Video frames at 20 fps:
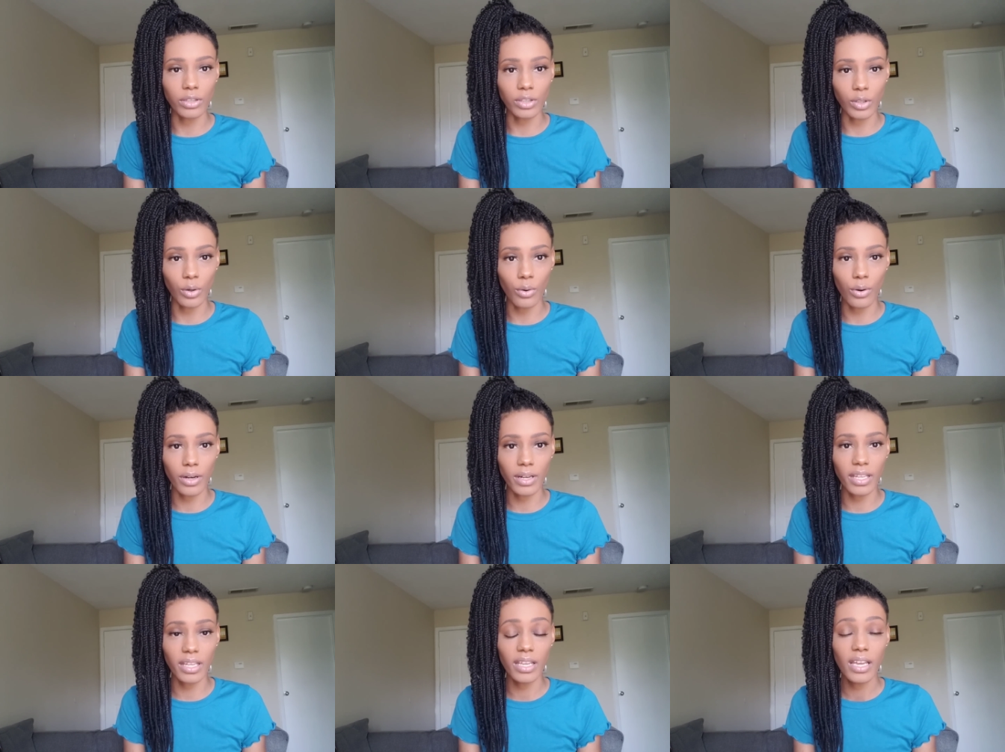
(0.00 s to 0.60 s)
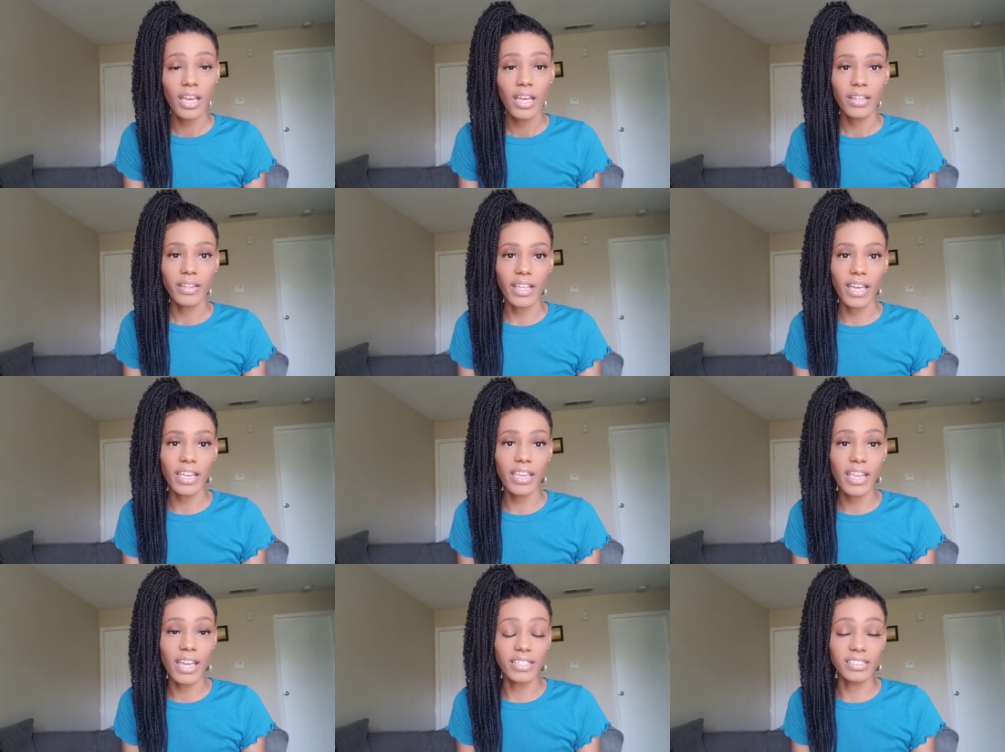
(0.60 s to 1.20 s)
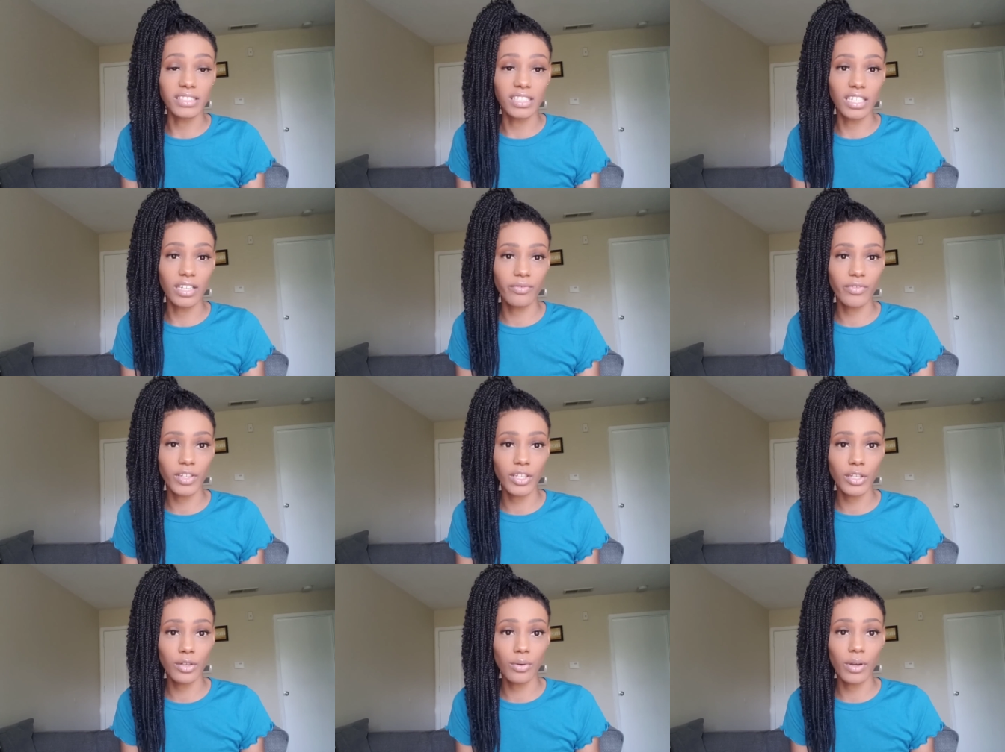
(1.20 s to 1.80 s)
authority that he has
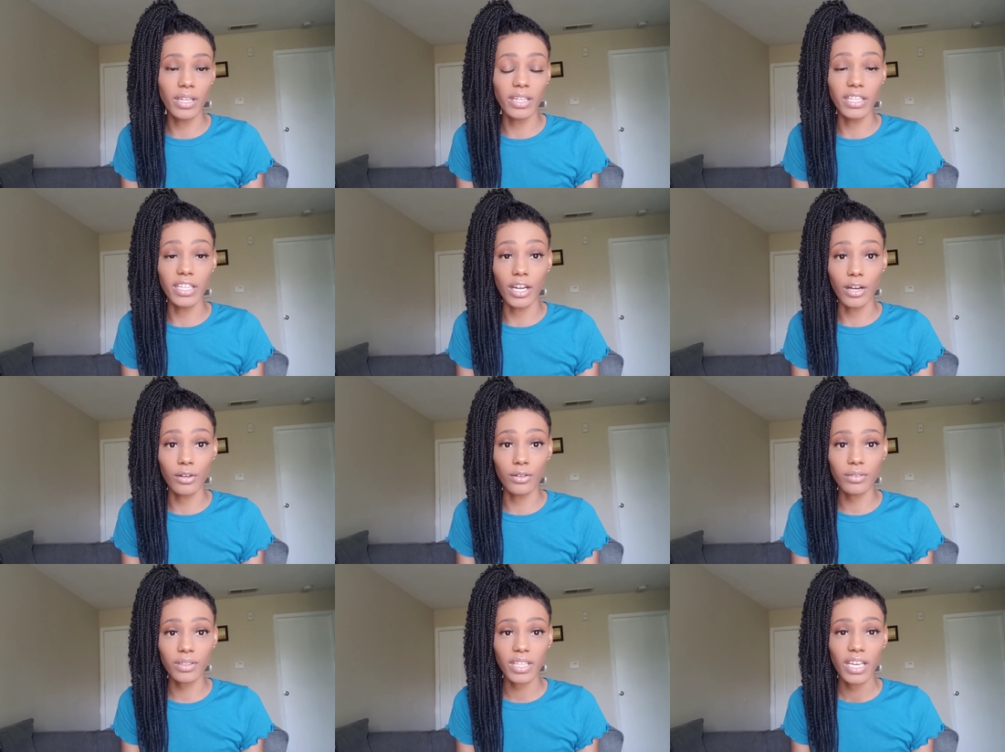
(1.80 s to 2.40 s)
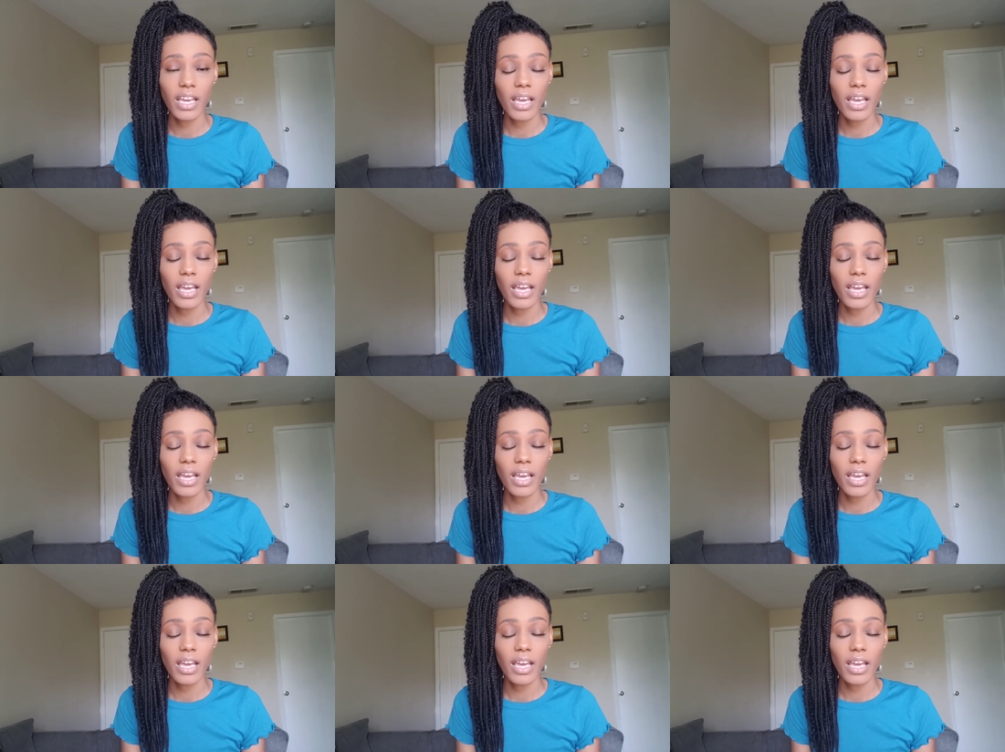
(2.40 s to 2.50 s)
given you in the earth.